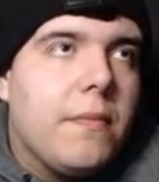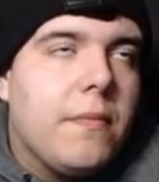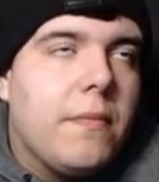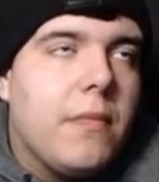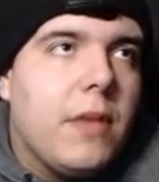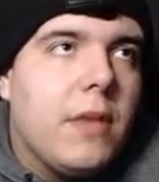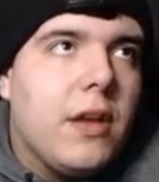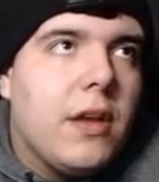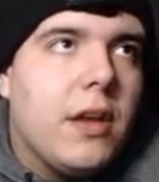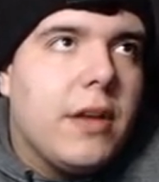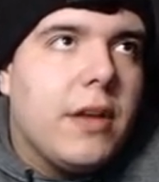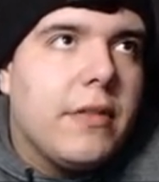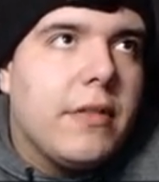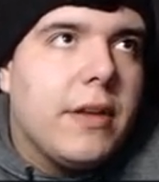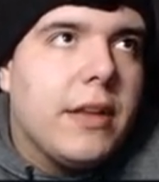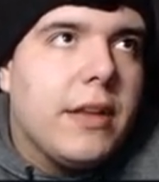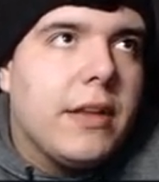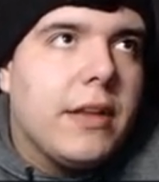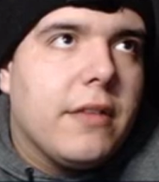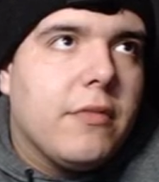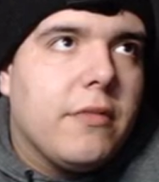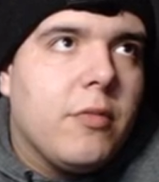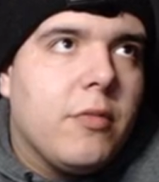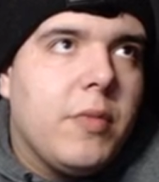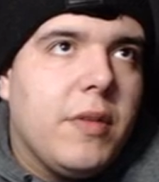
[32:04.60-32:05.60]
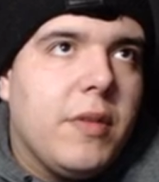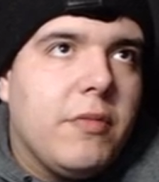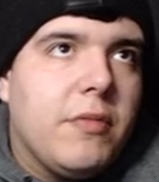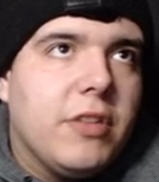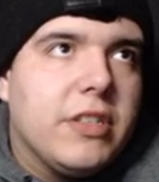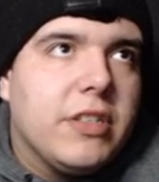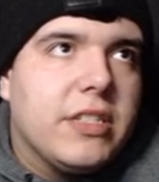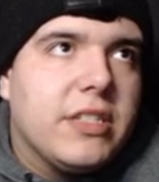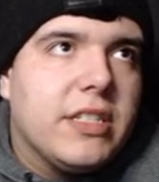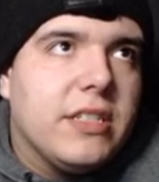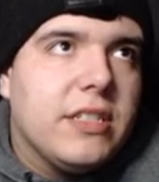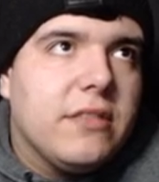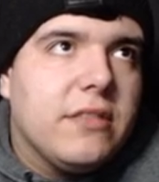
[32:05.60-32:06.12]
All right. We'll be
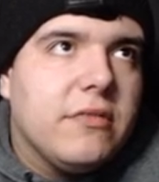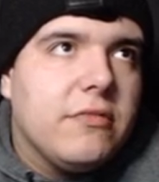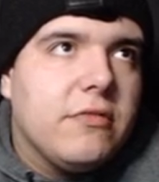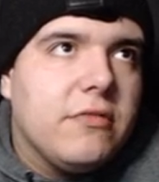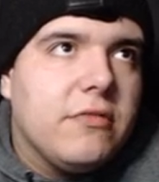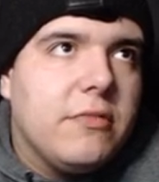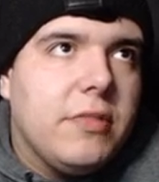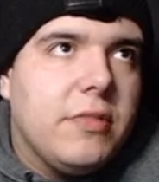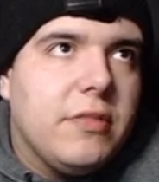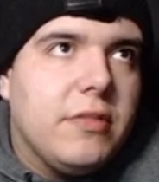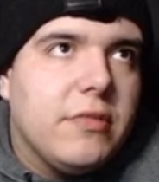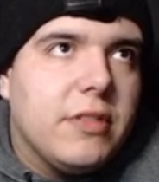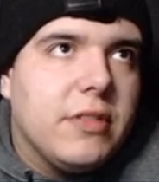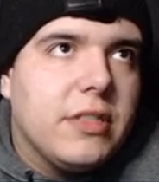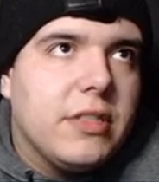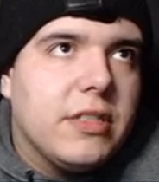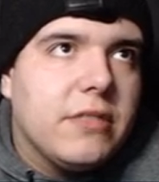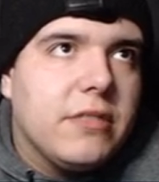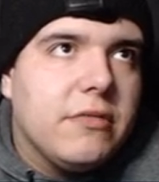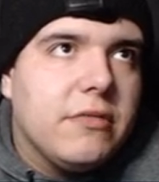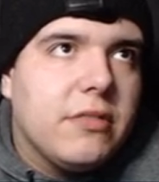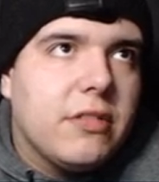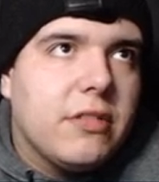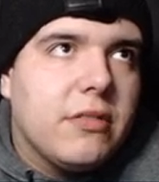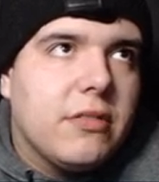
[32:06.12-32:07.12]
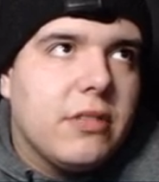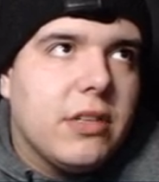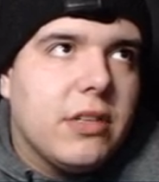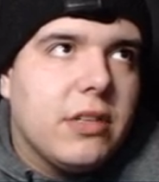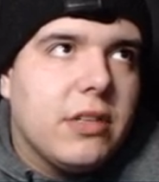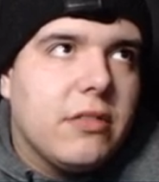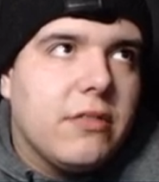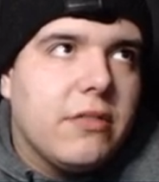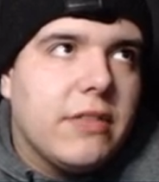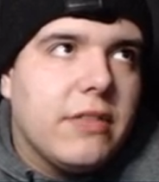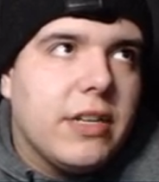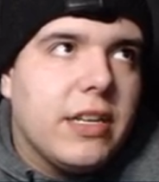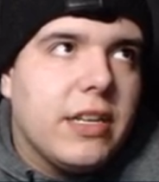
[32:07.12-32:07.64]
Wilson. We'll be Wilson. We're going to
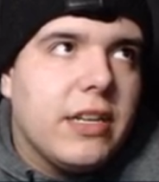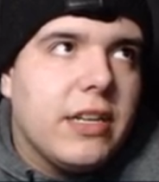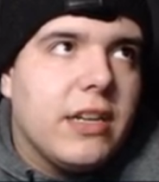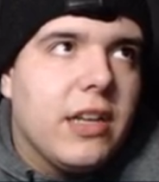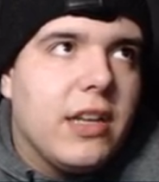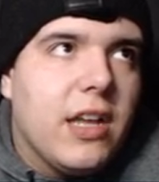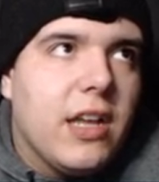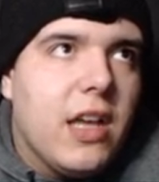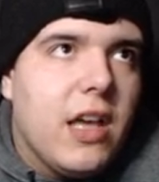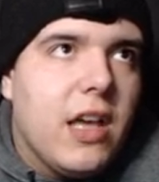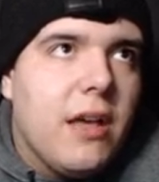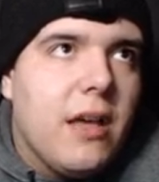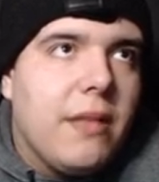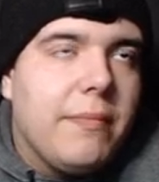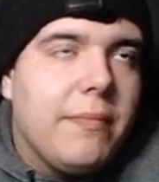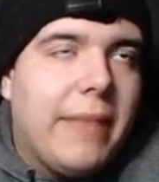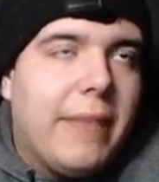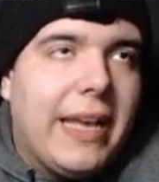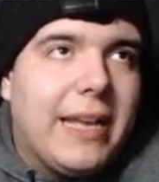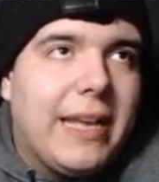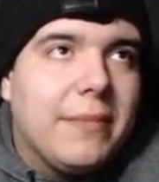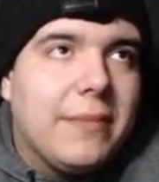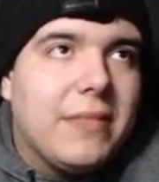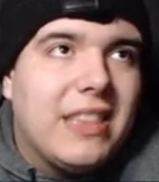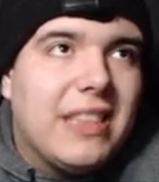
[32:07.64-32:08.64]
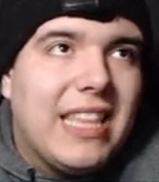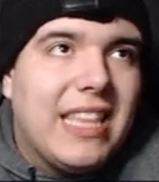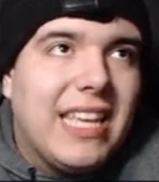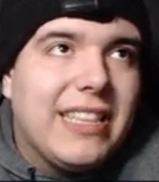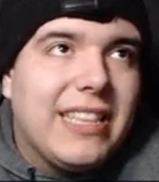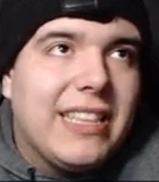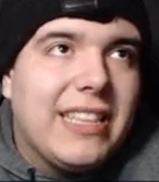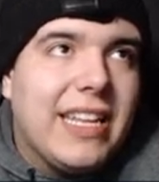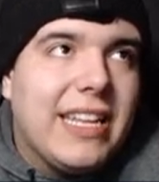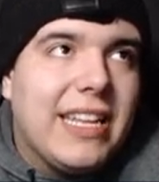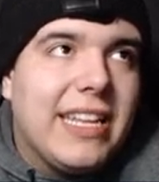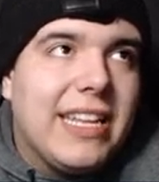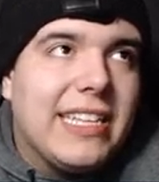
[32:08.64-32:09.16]
go over here. Make him think
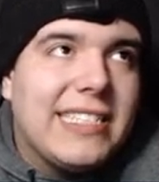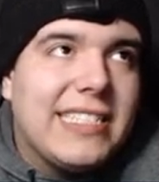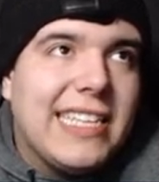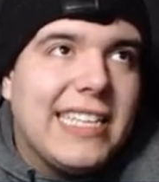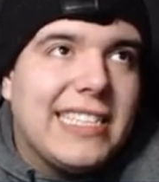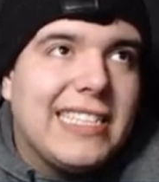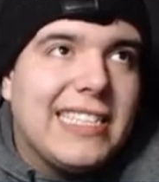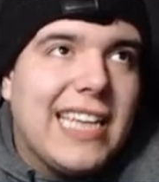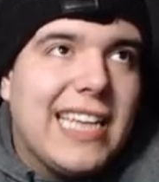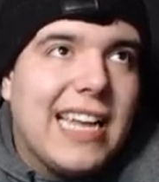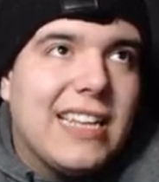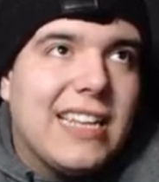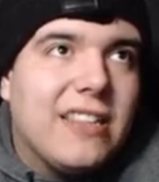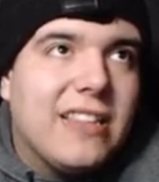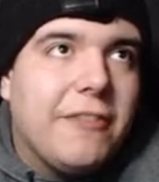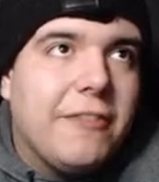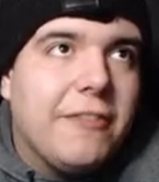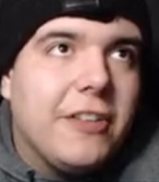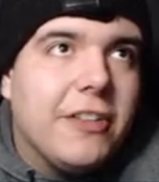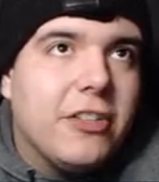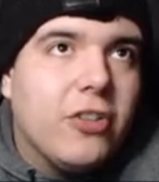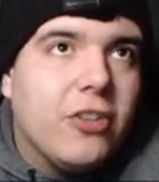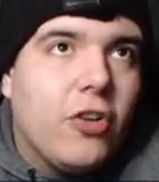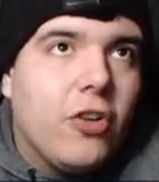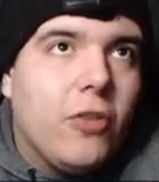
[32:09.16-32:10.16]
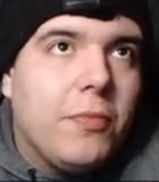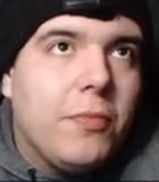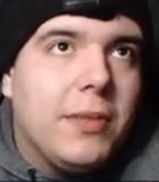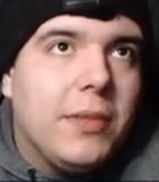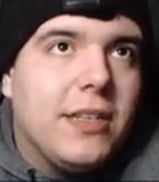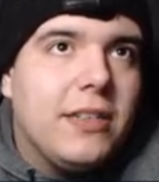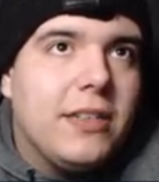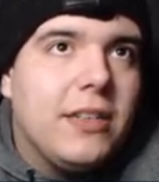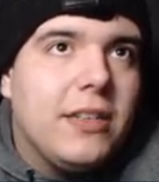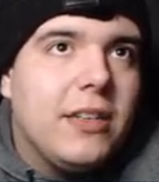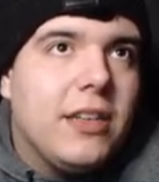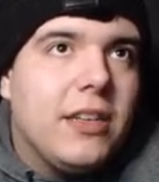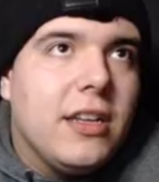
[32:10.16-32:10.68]
that he has that side of the field
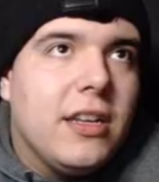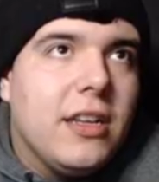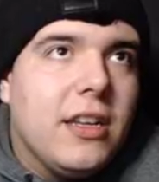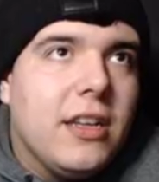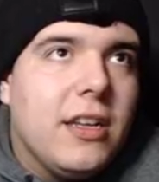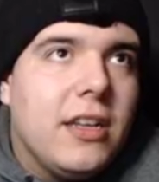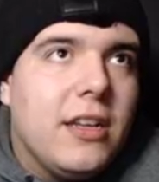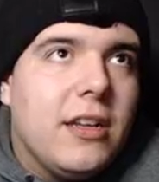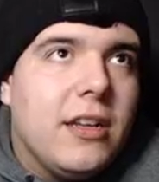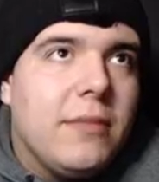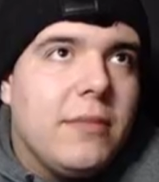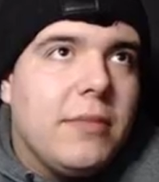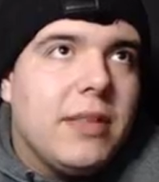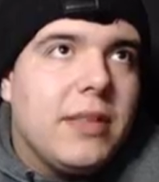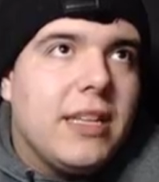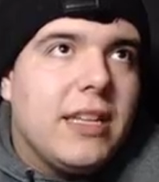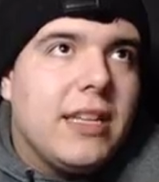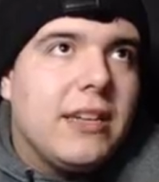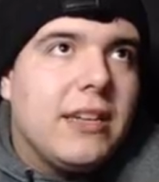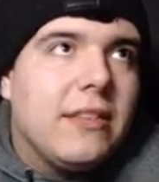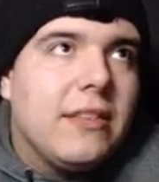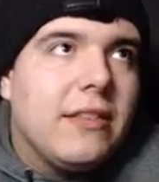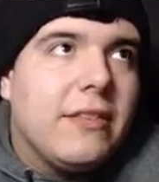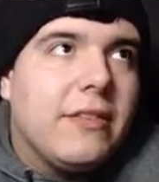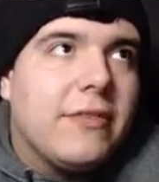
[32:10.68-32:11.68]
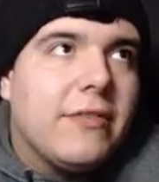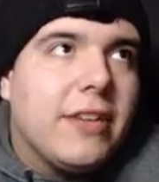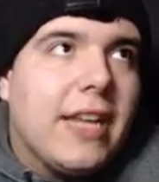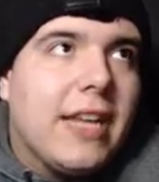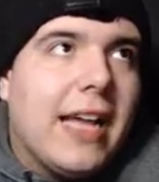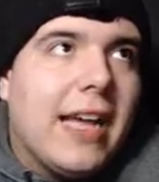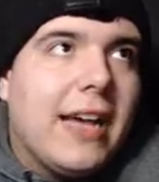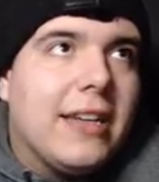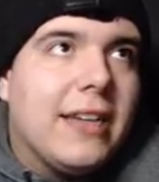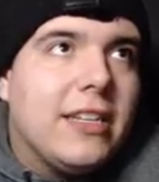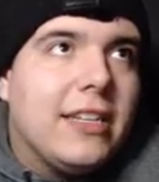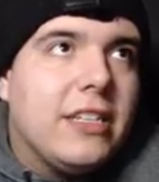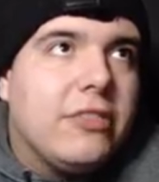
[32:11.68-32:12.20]
open, but then in
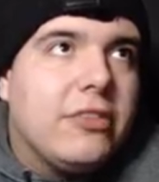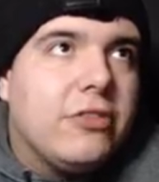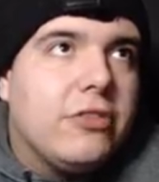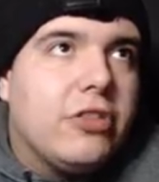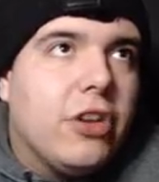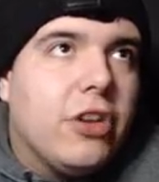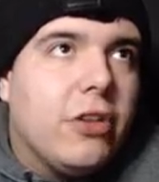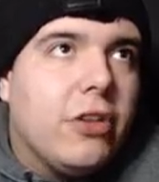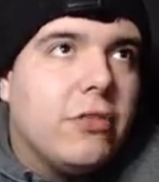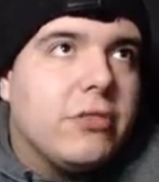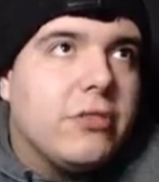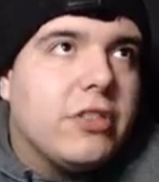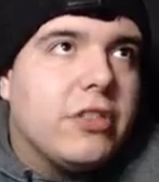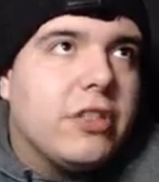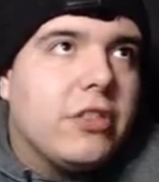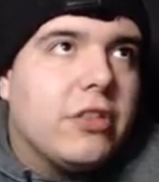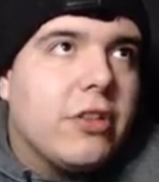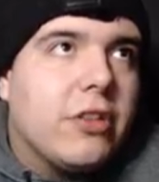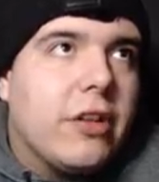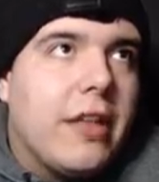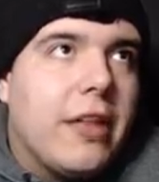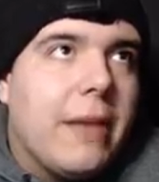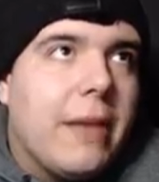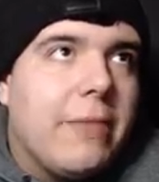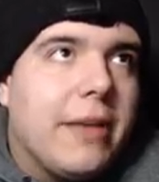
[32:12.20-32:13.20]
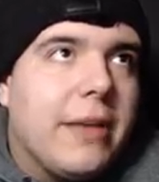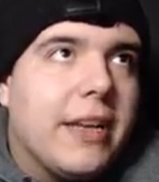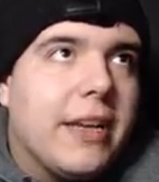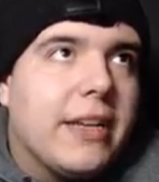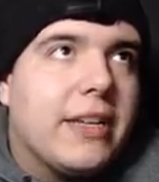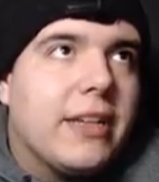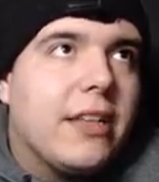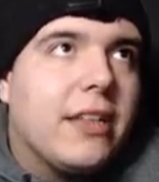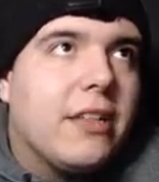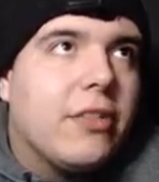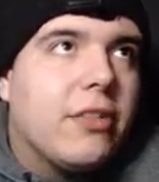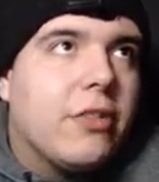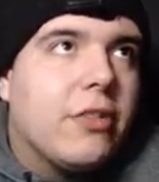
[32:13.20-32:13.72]
reality, you don't. So throw that pick.
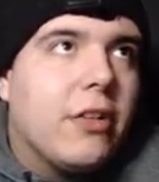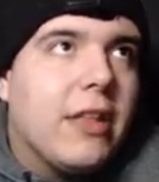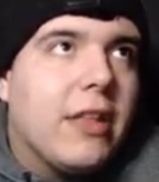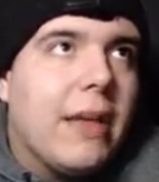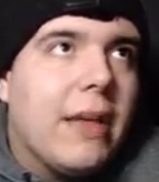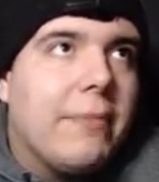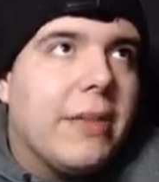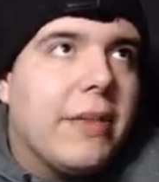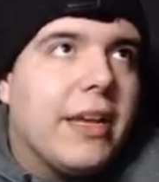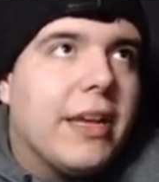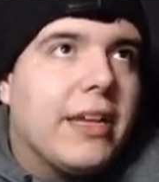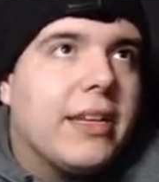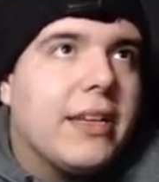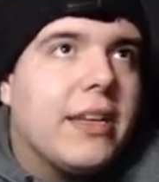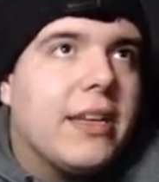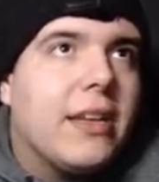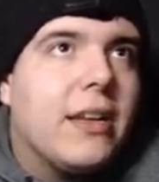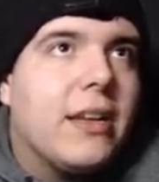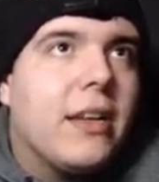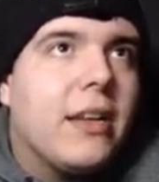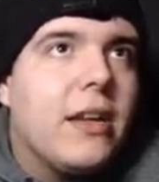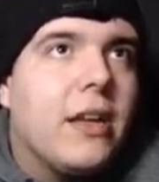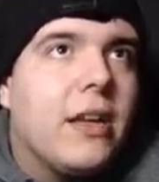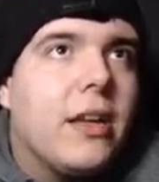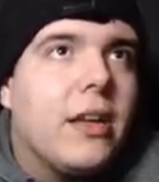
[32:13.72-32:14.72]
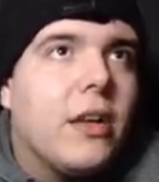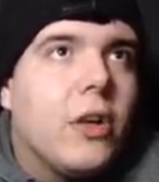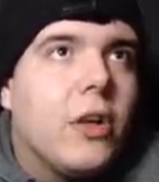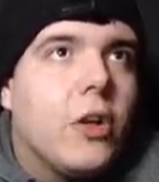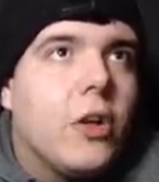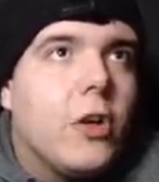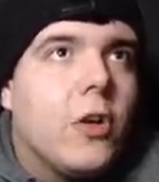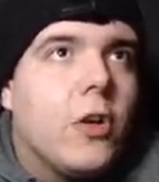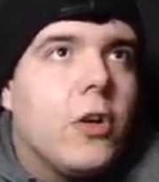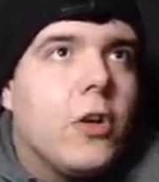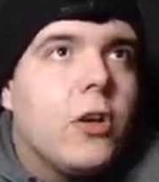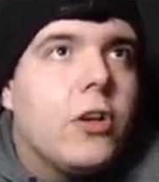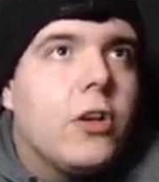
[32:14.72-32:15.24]
Throw that pick.
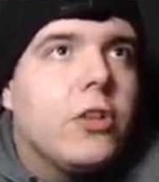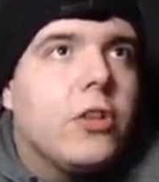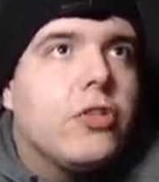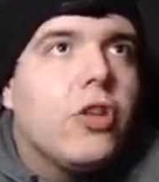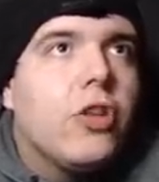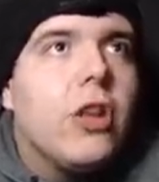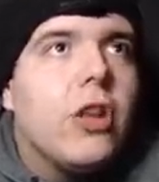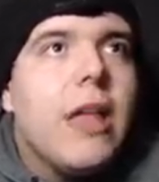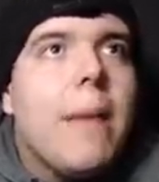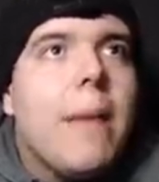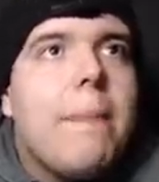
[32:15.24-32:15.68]
Throw that